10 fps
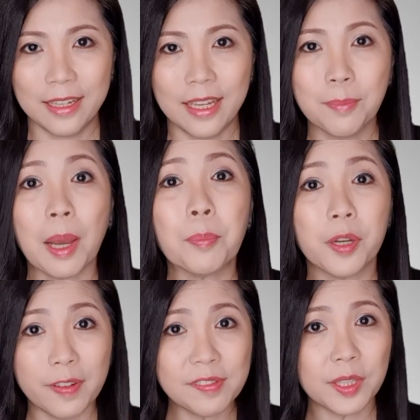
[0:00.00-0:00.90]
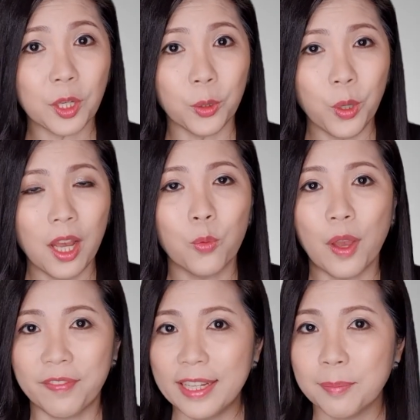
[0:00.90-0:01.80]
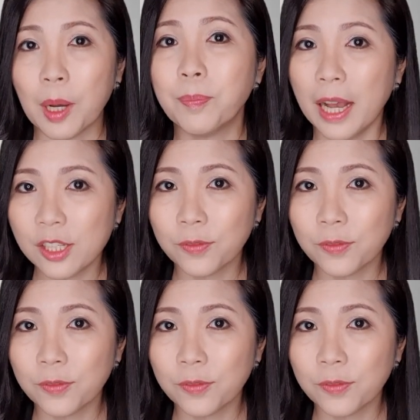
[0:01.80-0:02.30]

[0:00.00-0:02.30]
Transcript: In my previous video, we have learned about parts